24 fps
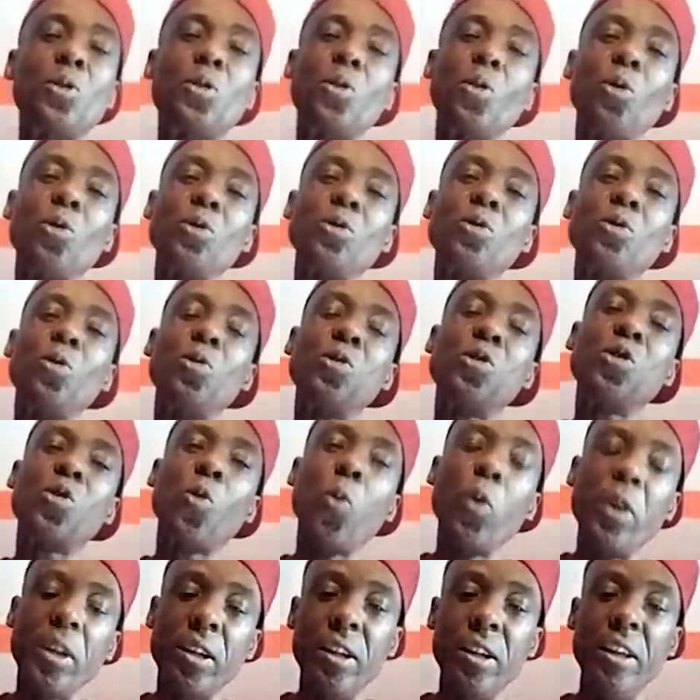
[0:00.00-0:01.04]
to to
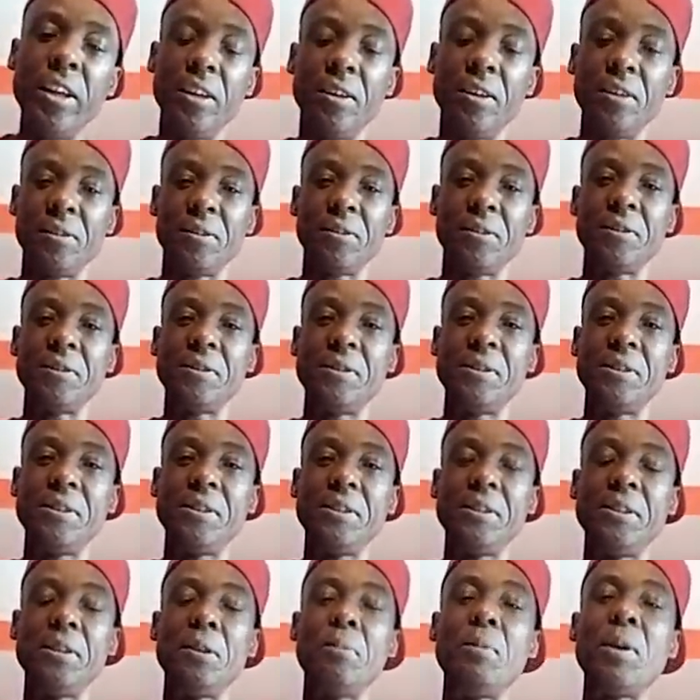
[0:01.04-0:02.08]
Squiddly
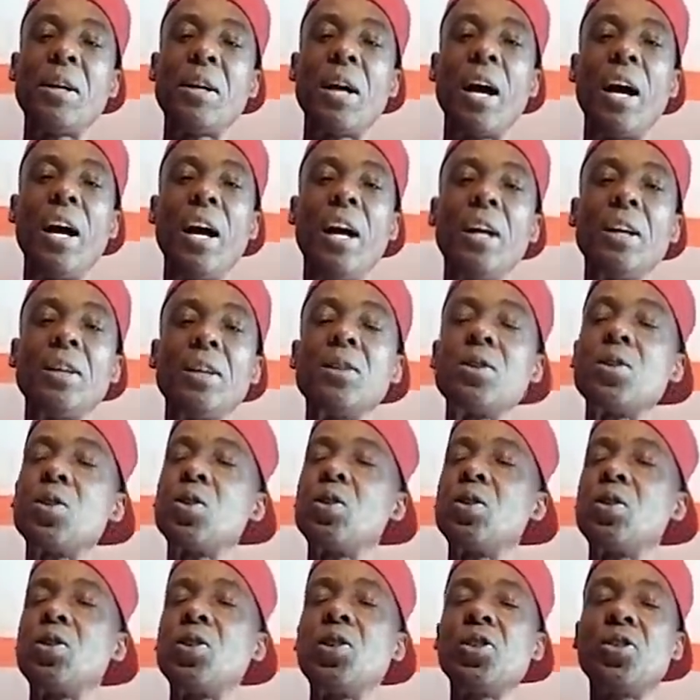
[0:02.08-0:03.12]
because
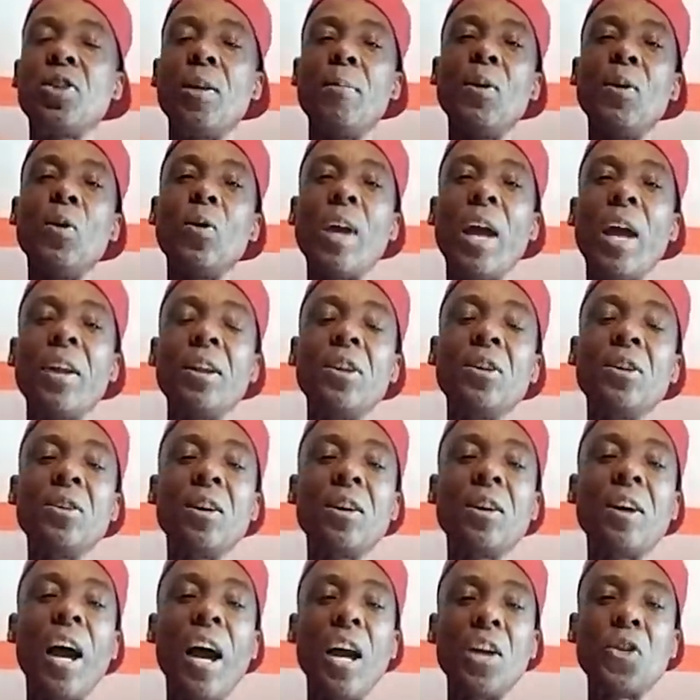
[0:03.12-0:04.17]
she said me look at the little
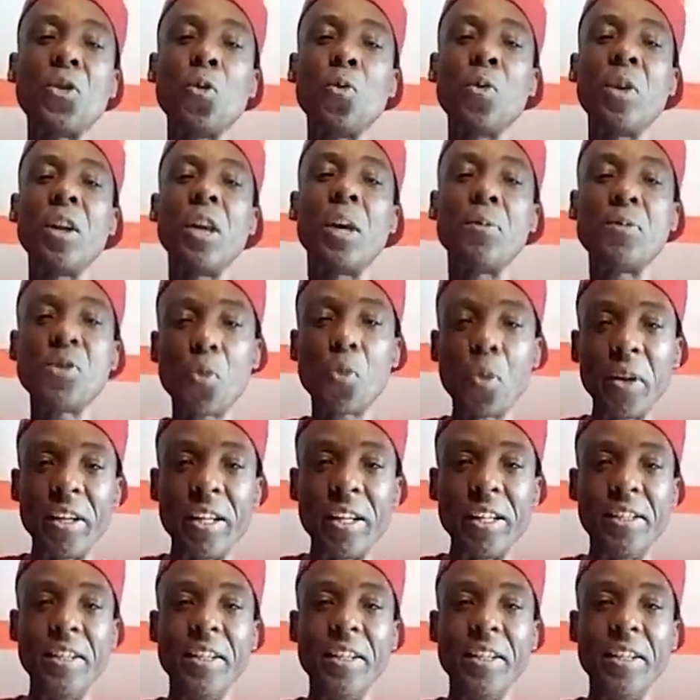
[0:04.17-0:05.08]
cartoon named Squiddly